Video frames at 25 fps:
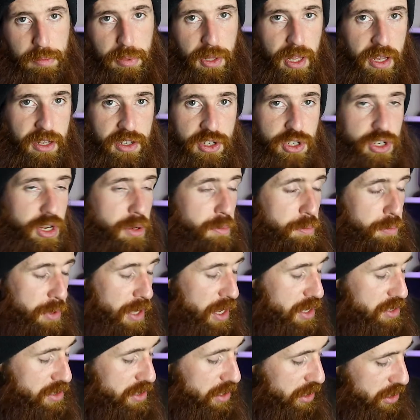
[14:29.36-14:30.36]

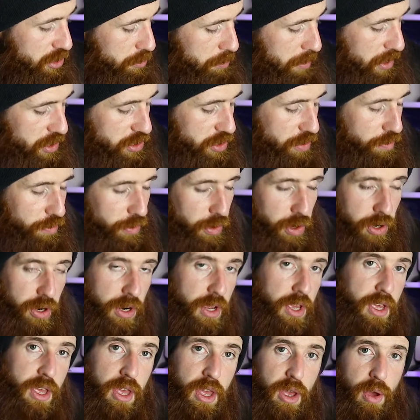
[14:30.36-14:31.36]
plastic, especially for
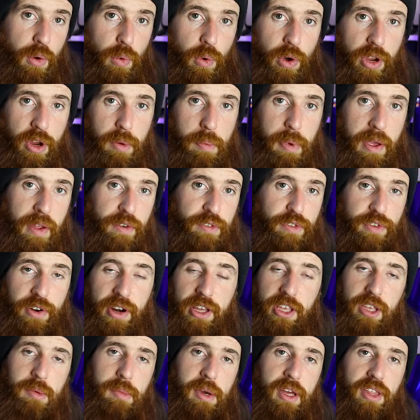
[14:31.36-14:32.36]
what you're paying for
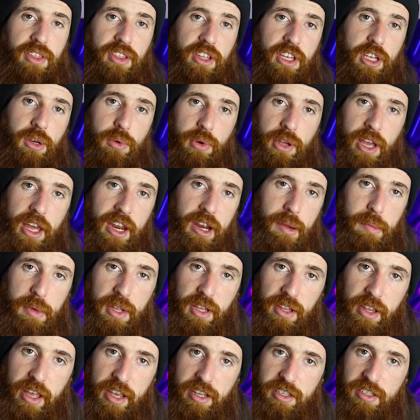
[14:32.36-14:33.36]
it. You might think you were getting a bit
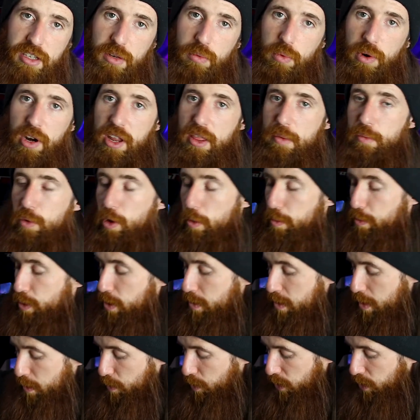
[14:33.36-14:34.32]
less than one of the more premium